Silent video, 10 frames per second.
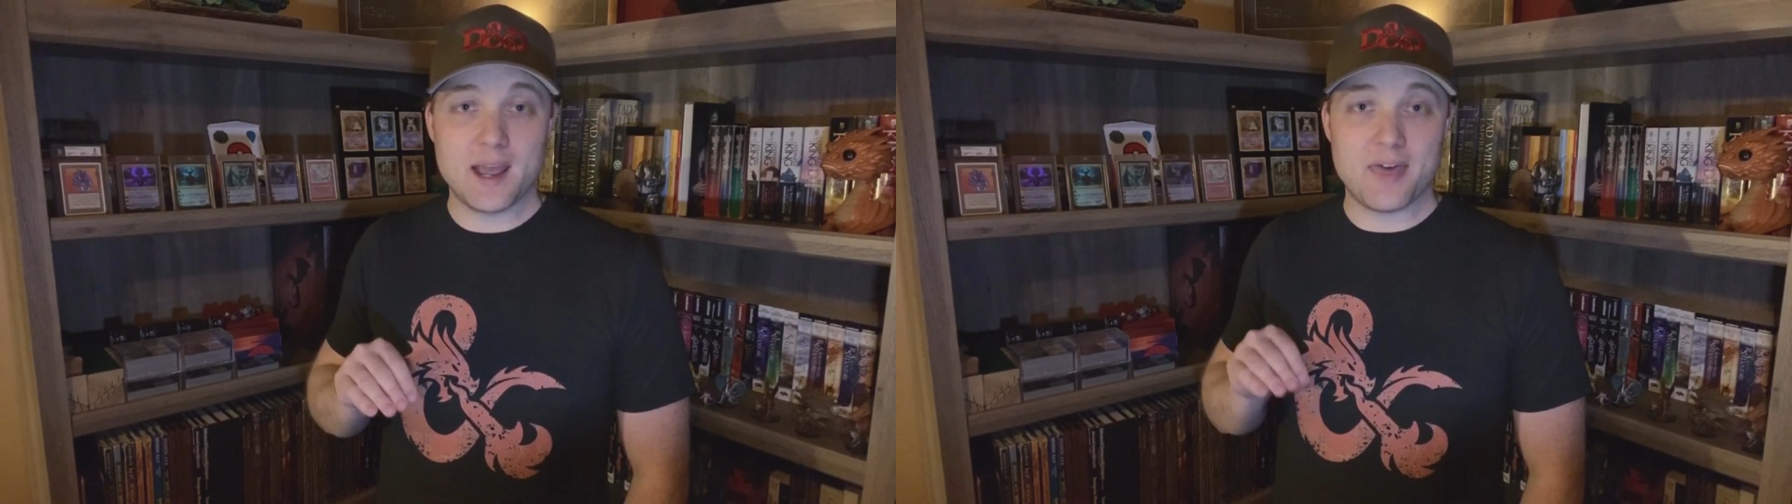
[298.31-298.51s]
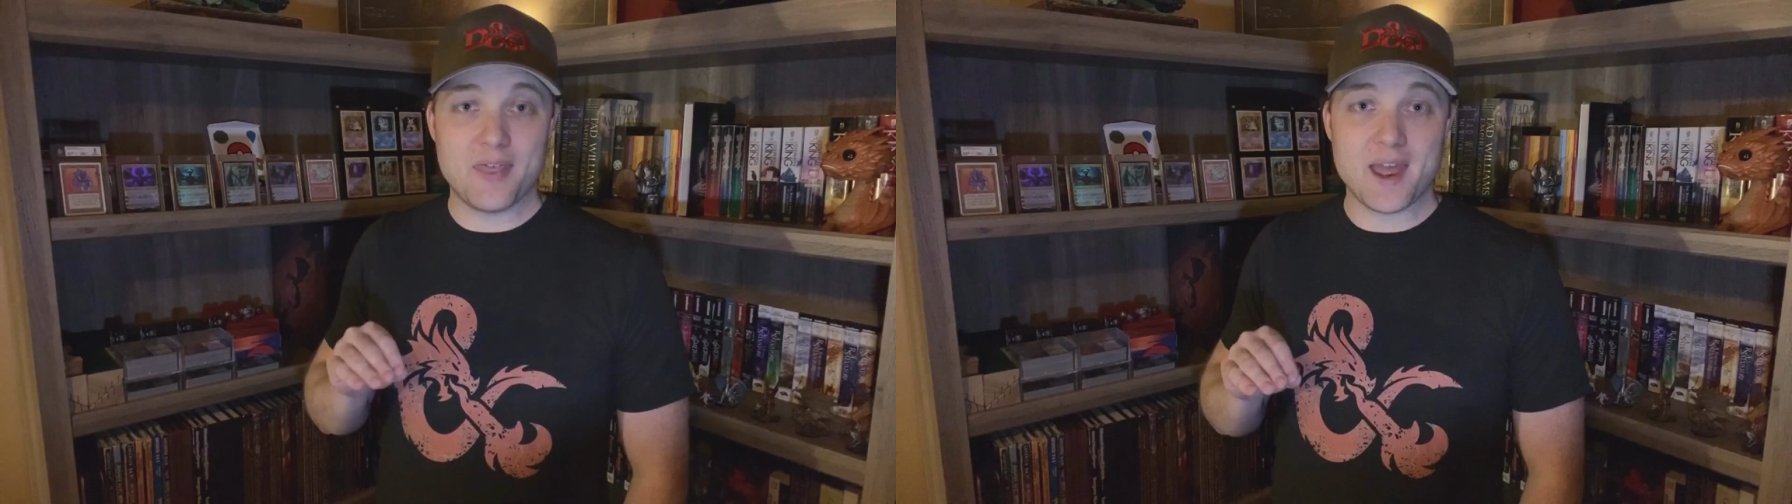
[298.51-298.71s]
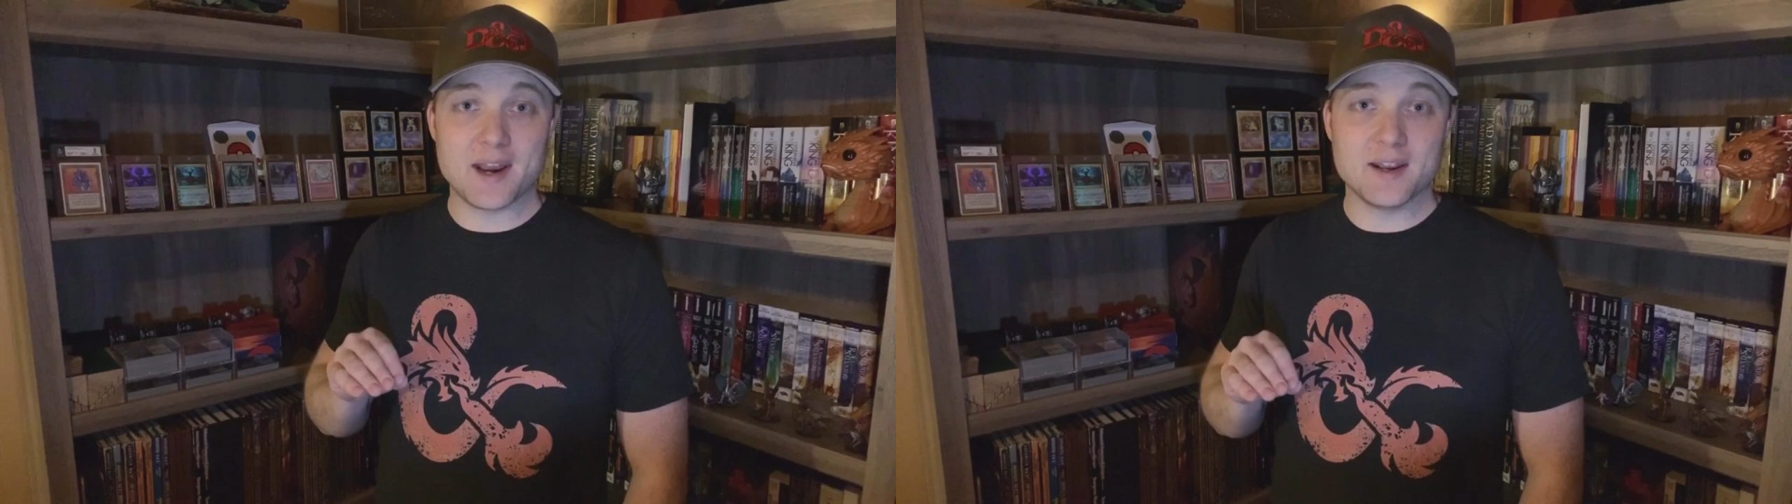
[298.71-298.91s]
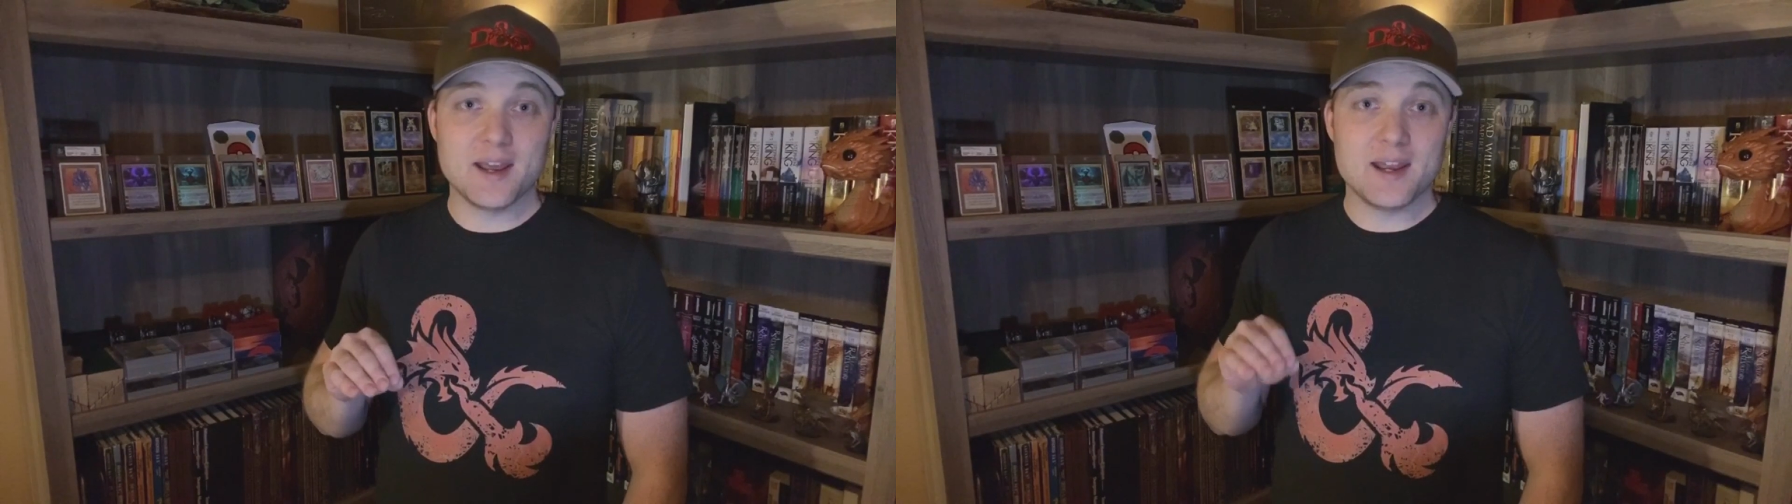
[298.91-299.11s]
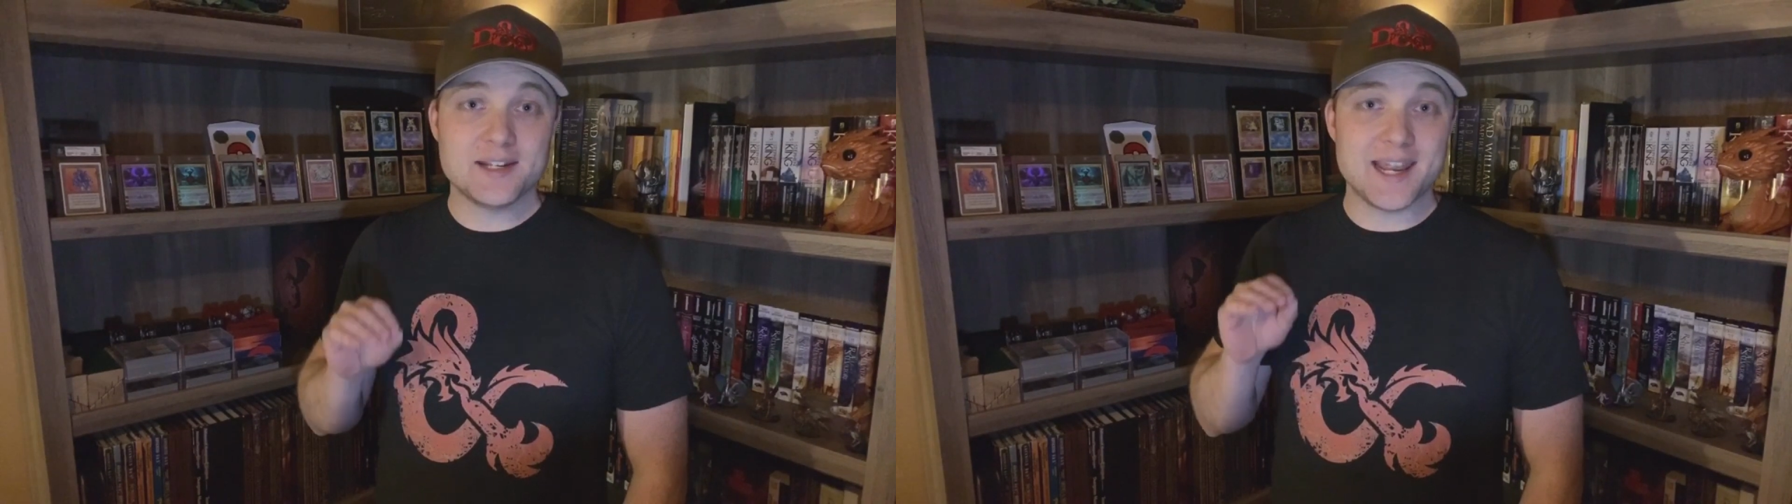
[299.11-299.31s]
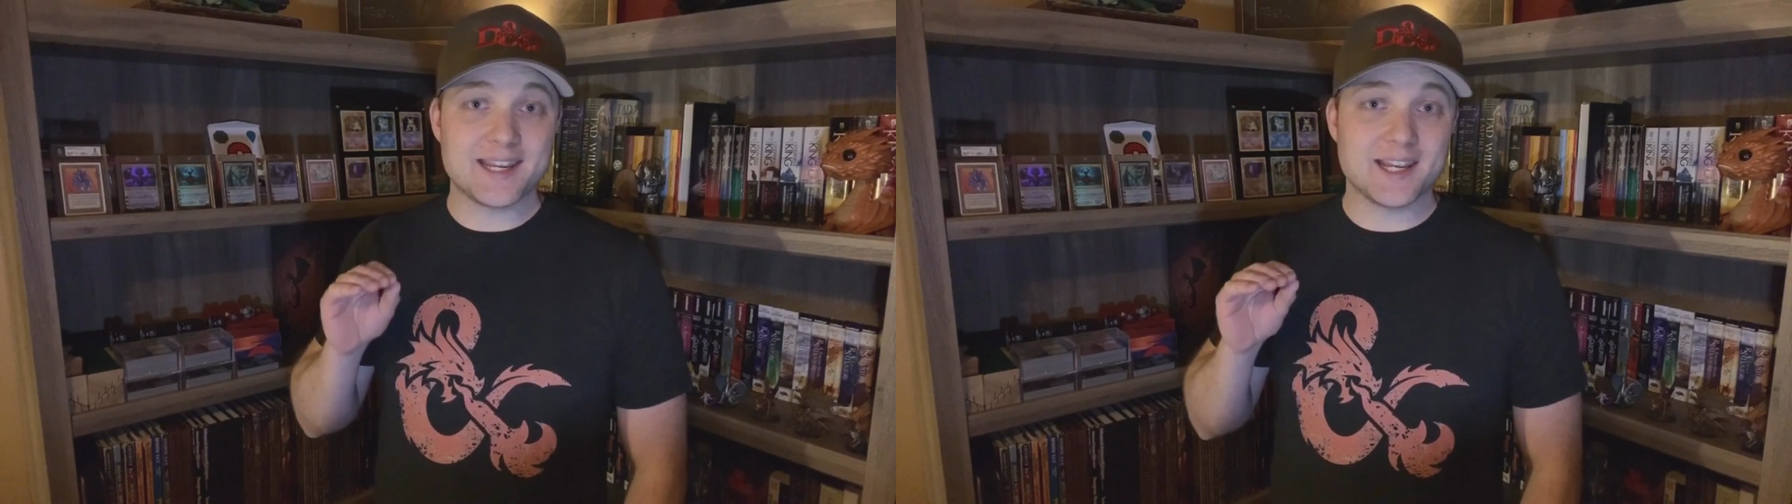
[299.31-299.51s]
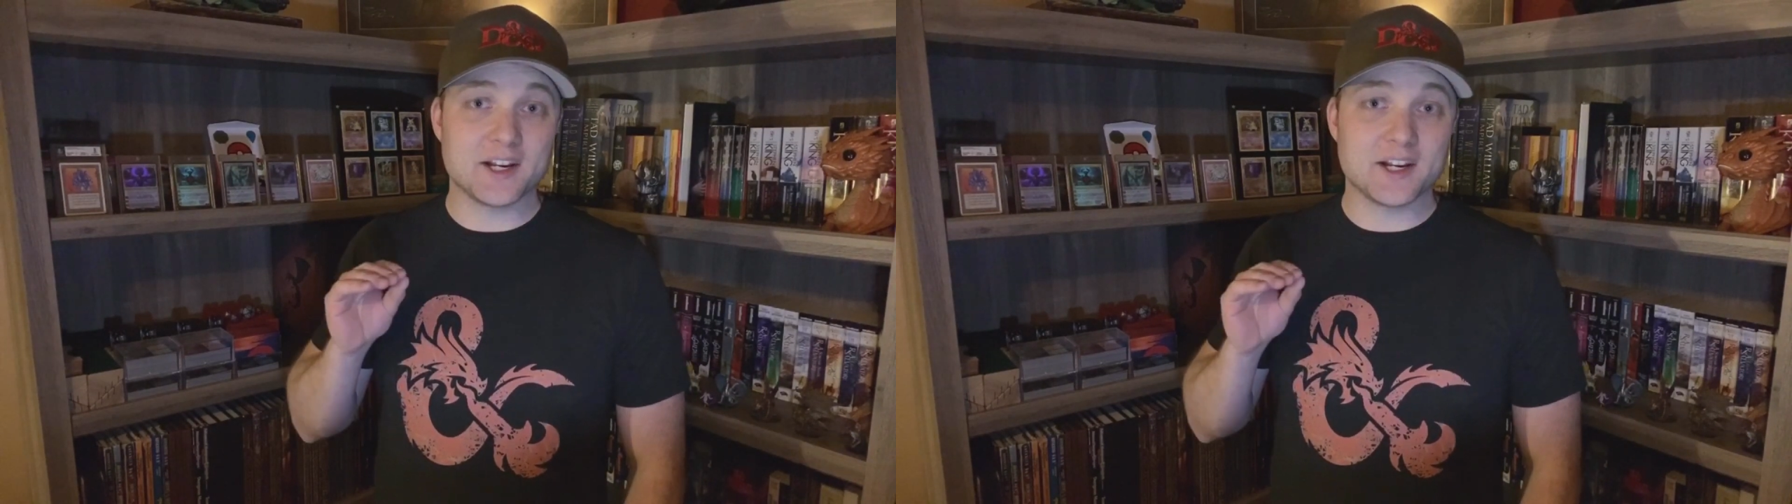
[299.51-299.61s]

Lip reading: and then taking